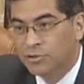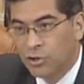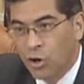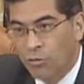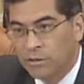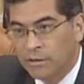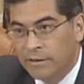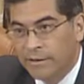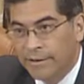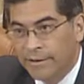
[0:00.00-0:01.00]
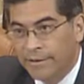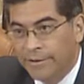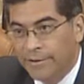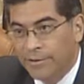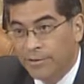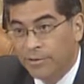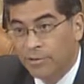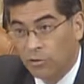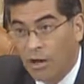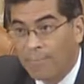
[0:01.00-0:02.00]
Mr. Cohen,
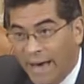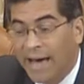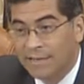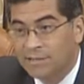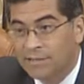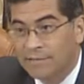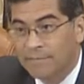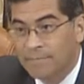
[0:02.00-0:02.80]
the law passed.